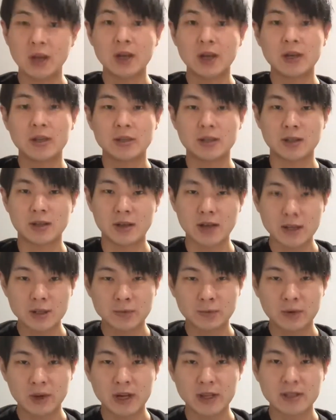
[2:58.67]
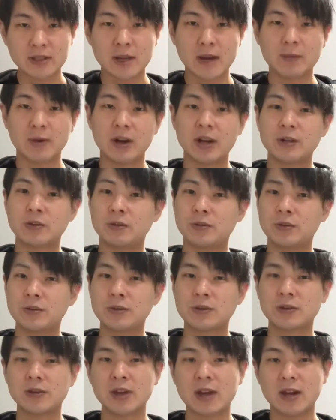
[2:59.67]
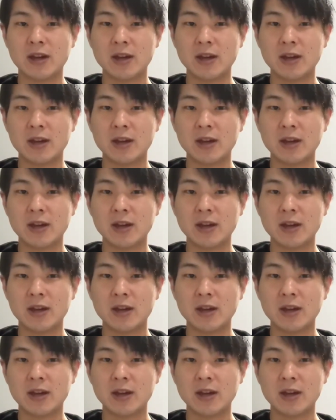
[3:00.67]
The last phrase I'm going to introduce today